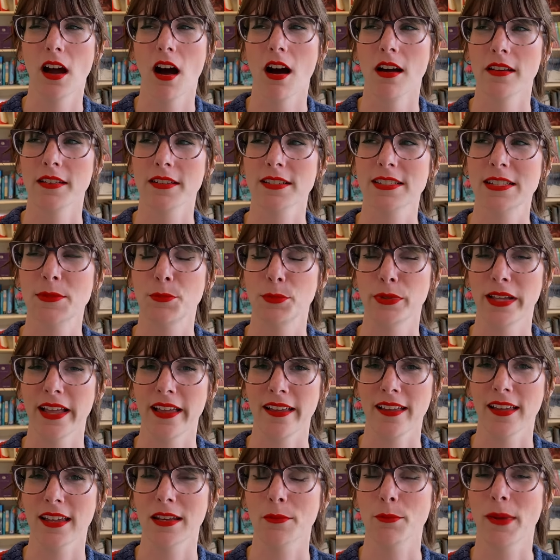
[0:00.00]
on
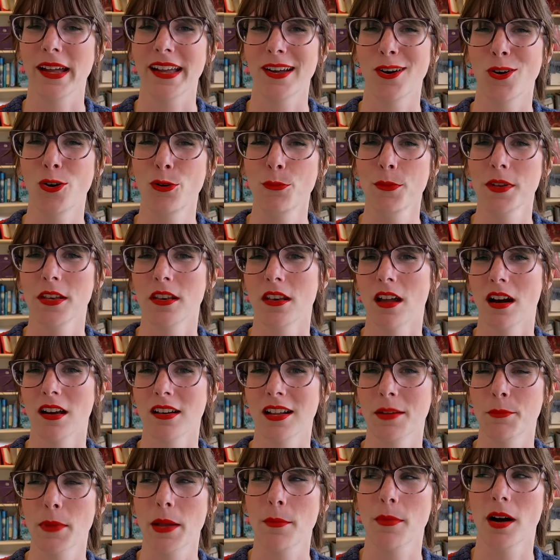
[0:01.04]
display in my home, not
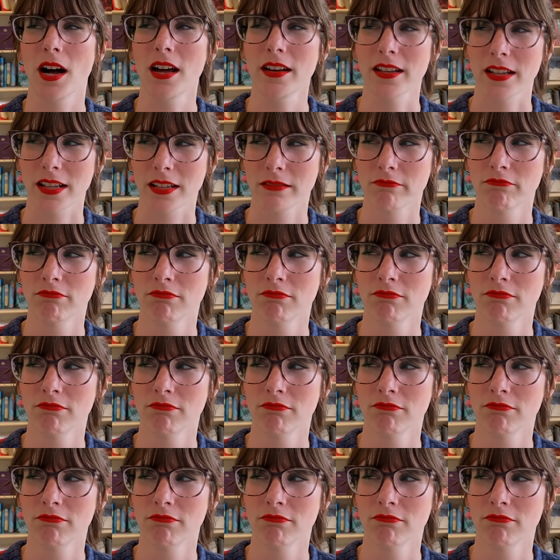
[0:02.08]
on my body.